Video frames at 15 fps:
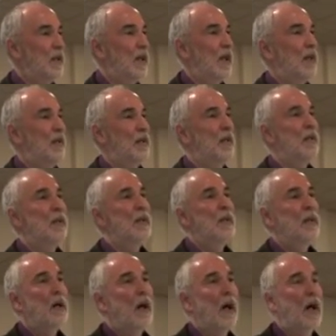And
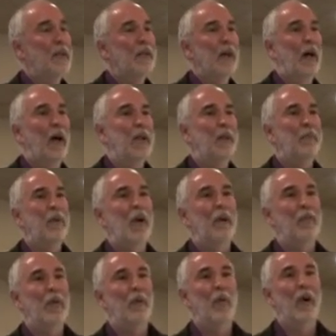online it probably